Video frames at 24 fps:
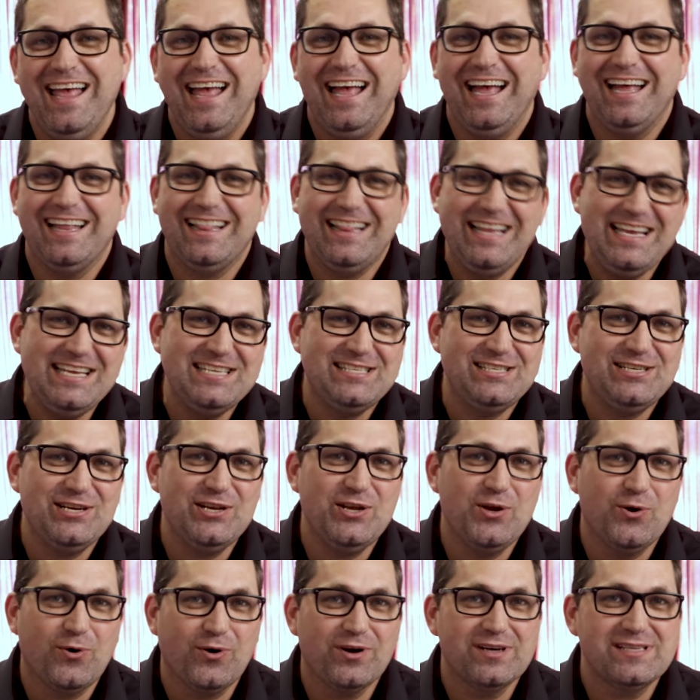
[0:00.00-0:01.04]
at least to
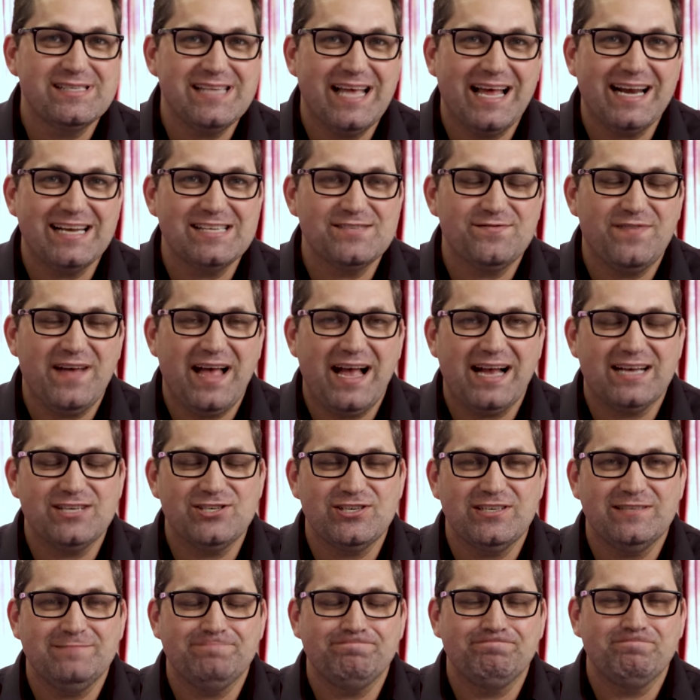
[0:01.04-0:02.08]
your
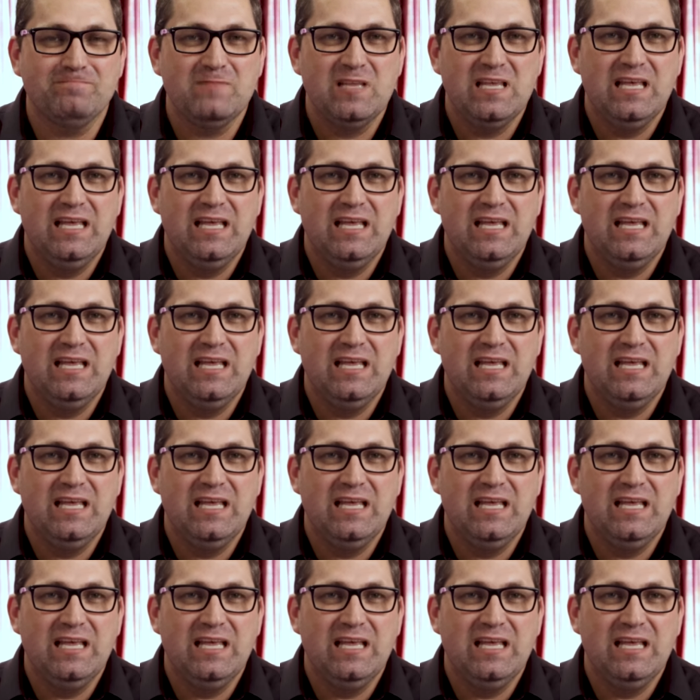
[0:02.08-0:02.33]
satisfaction.